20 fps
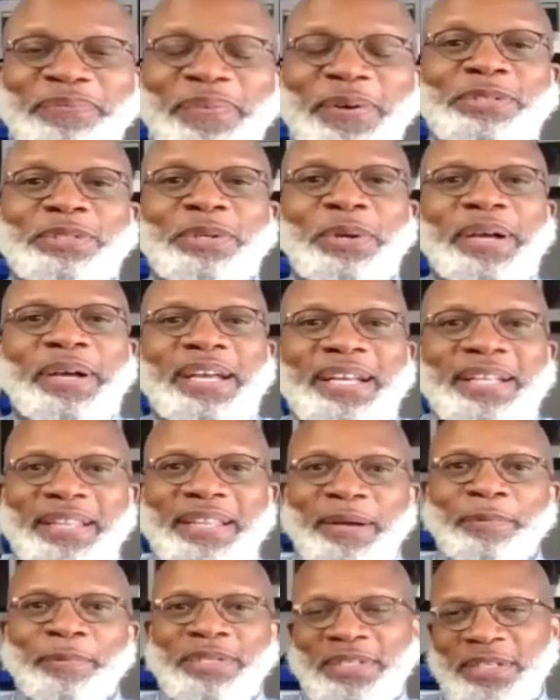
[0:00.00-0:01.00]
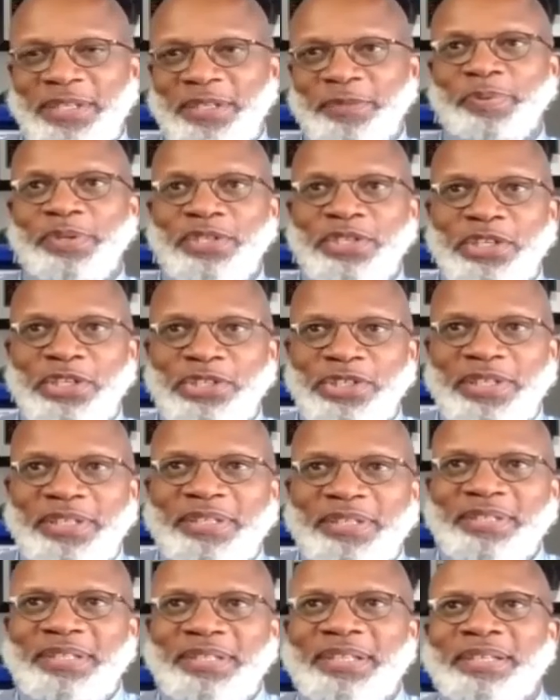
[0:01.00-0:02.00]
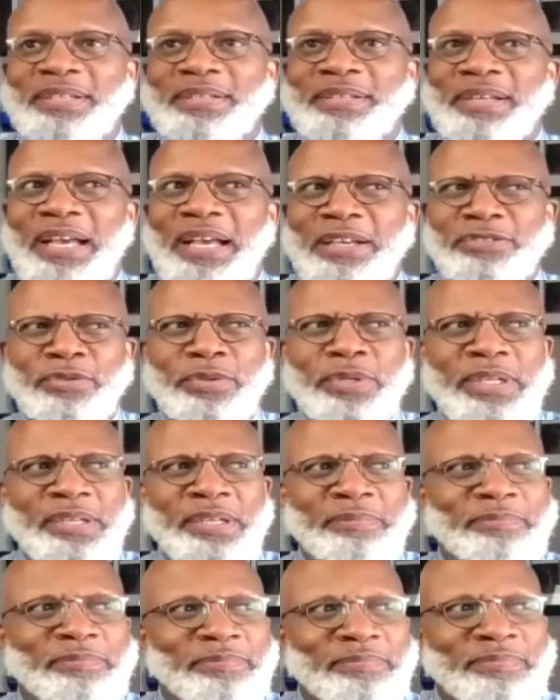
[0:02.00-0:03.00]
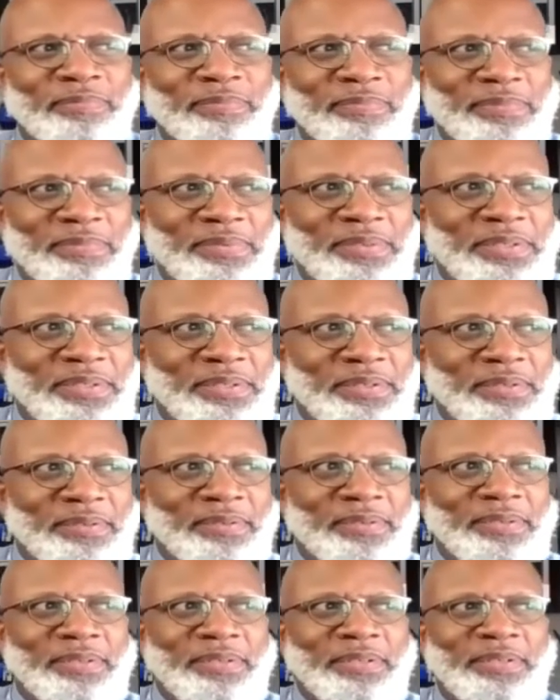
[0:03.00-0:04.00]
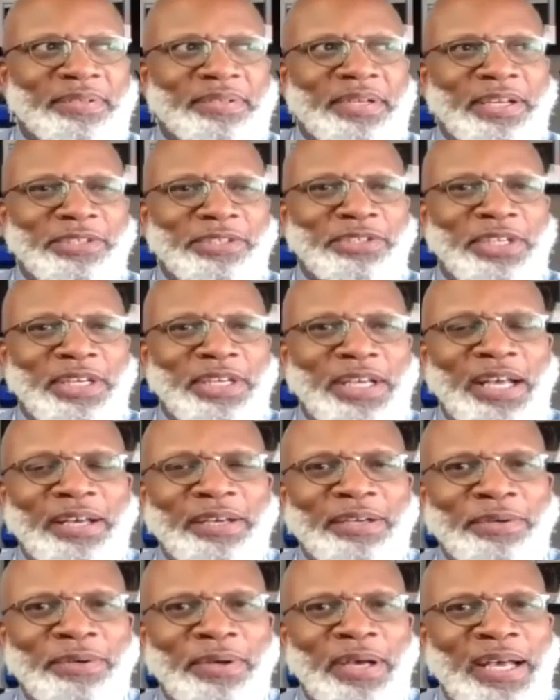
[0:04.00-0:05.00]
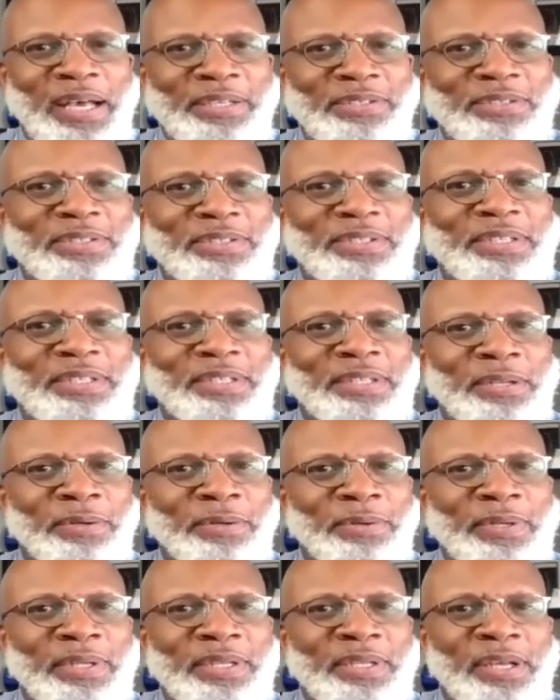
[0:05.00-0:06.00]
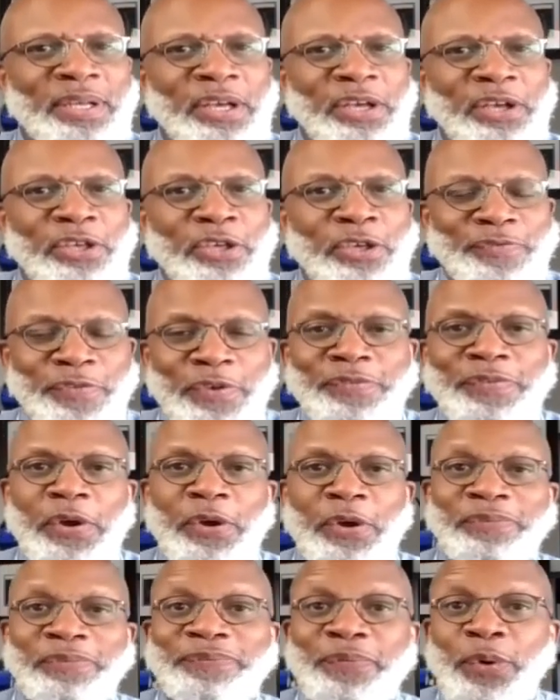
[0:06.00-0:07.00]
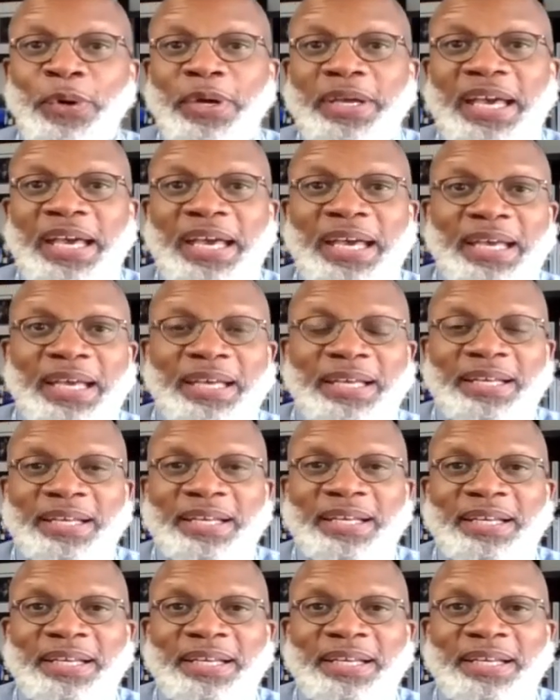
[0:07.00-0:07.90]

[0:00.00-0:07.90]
in first grade, there was this position. Actually, in Chicago, I literally, you, have heard of 4K?